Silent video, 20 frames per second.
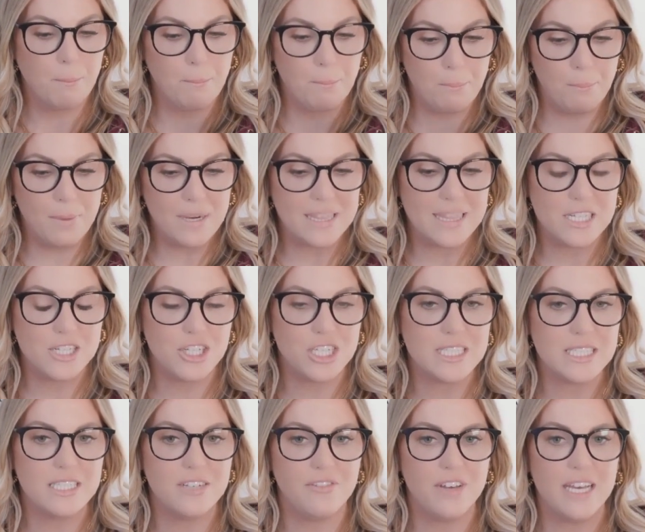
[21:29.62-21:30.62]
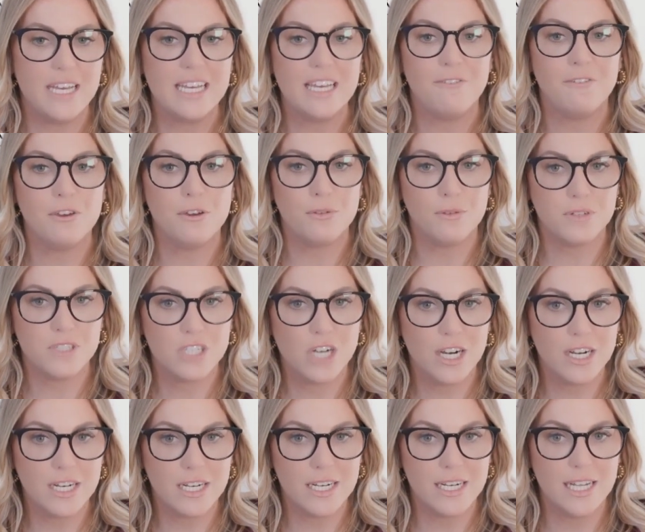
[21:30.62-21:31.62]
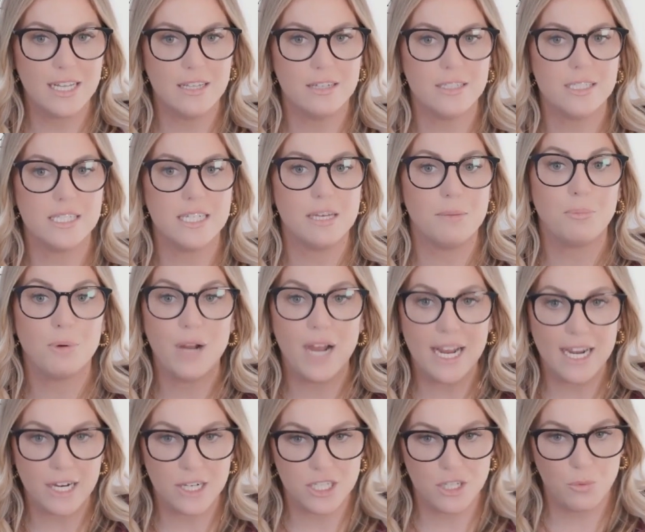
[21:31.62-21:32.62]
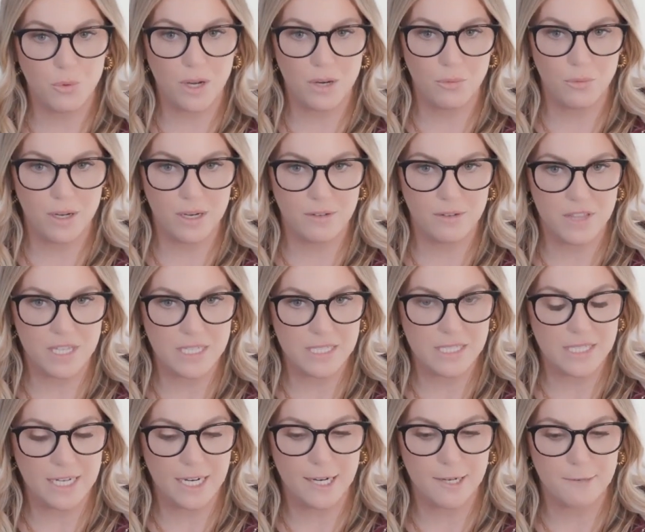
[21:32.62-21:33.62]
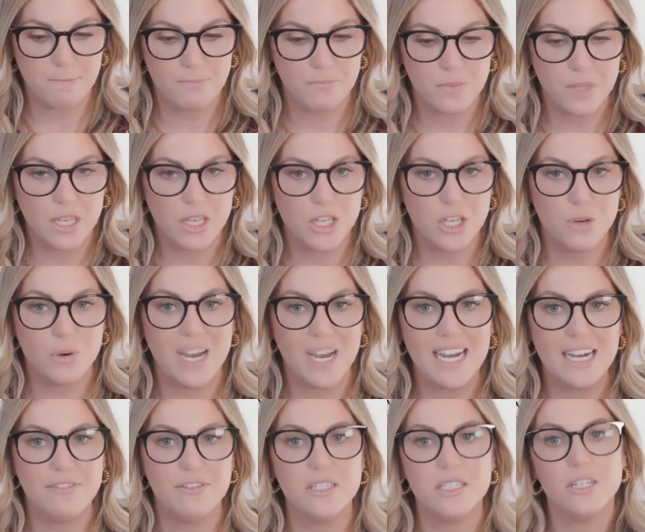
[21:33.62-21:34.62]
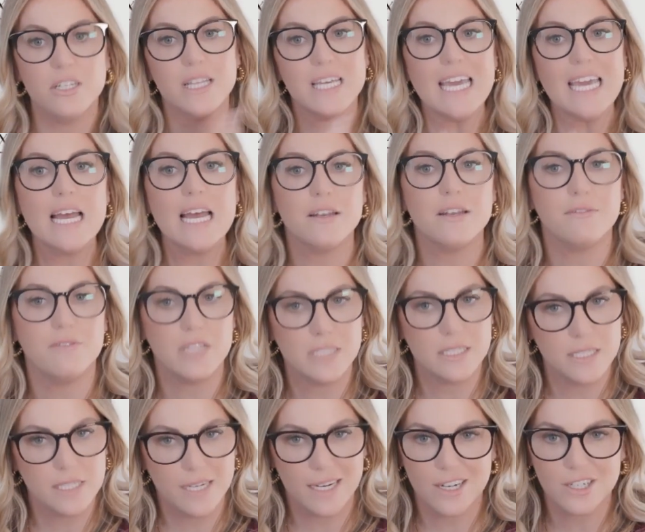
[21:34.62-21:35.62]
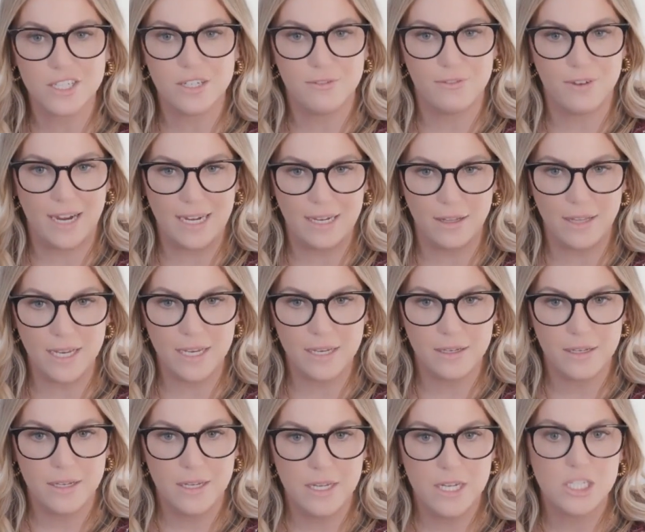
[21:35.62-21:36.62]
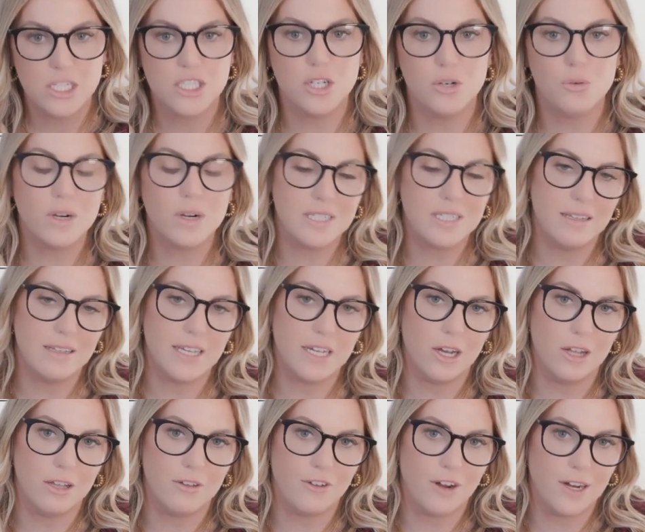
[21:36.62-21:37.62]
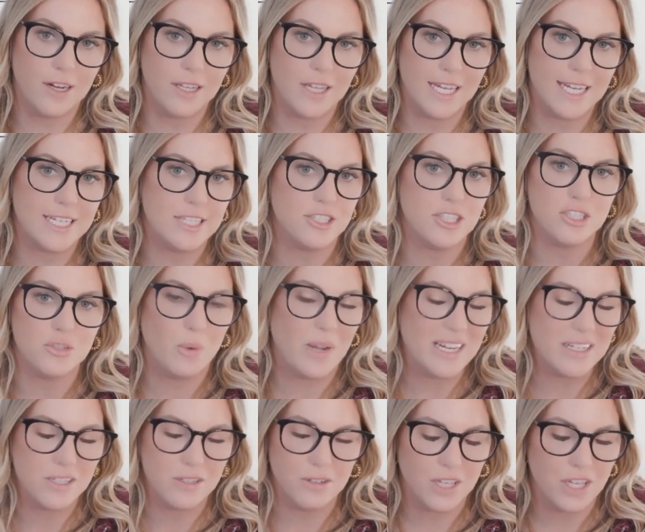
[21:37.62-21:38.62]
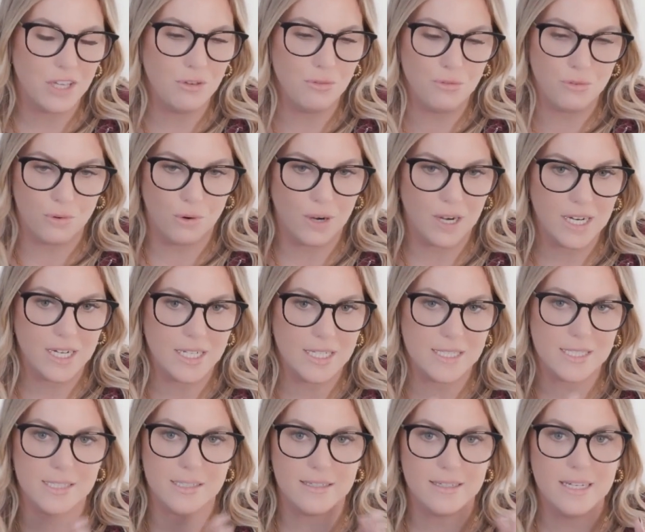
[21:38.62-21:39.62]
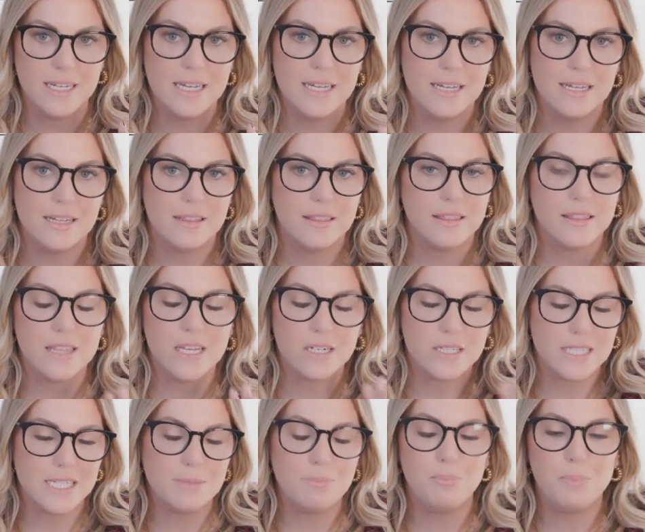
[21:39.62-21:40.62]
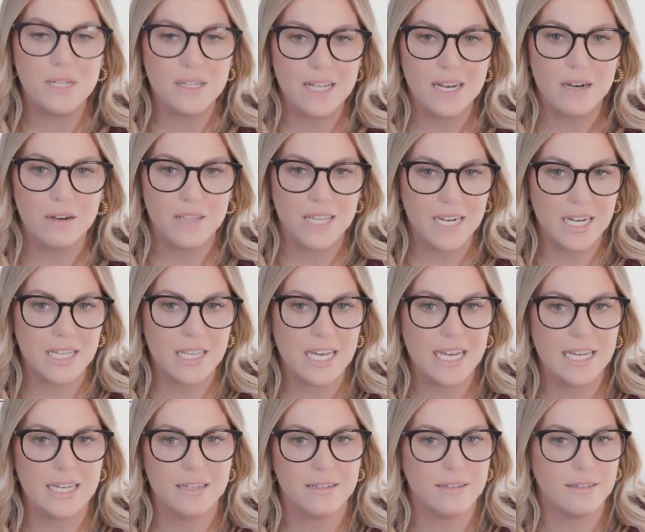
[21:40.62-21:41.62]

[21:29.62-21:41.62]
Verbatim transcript: But the gist of it, if you started an LLC prior to 1 1 of this year, you have until the end of this year to file it. So we're telling all of our clients just wait till Q4 because there's a bill out there that